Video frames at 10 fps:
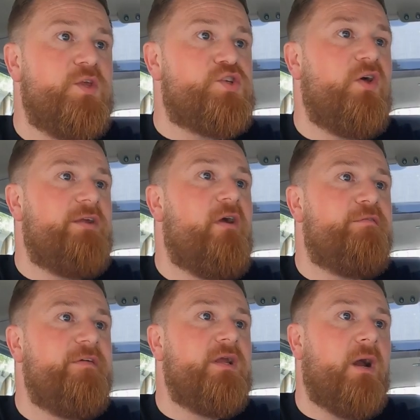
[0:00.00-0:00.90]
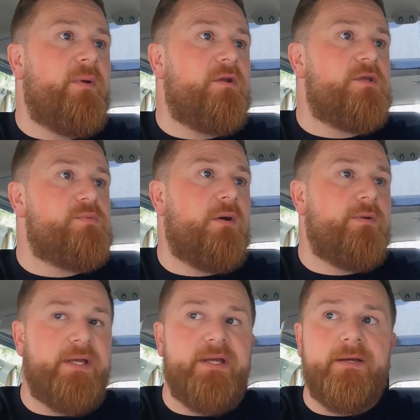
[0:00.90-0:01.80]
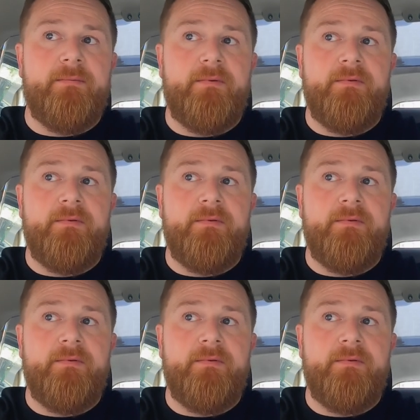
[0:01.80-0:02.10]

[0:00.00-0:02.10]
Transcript: Just got their own thing going on yeah, as well. I yeah, don't yeah. want them in.